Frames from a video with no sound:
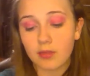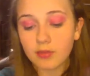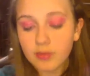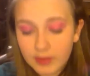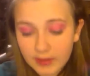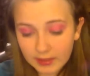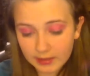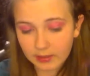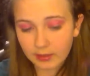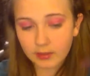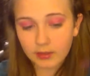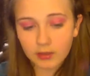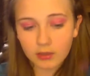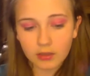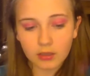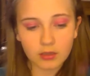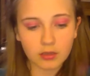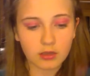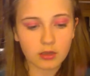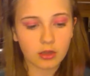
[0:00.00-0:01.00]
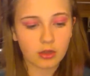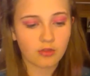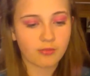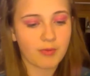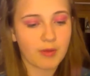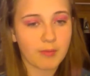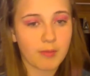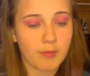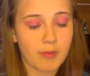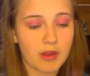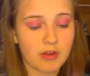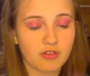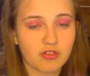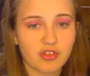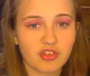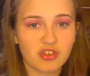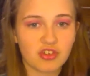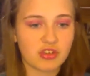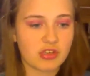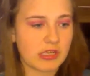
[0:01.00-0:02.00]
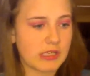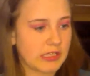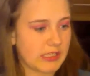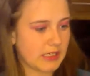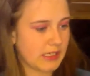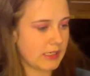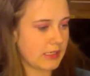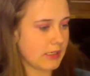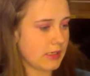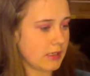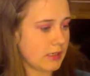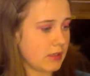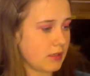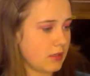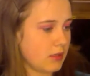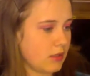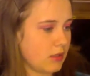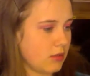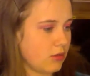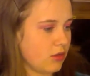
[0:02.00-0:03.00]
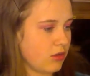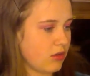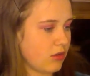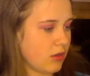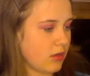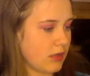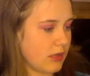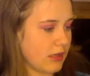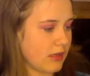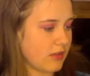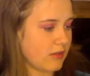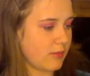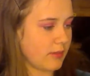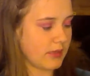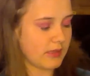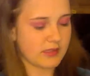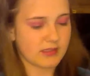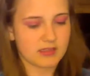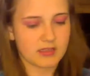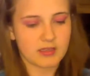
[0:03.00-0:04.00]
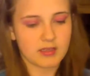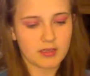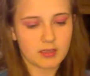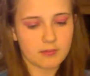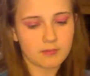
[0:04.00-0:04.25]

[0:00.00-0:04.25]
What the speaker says: and then spray my brush again, just a light spray this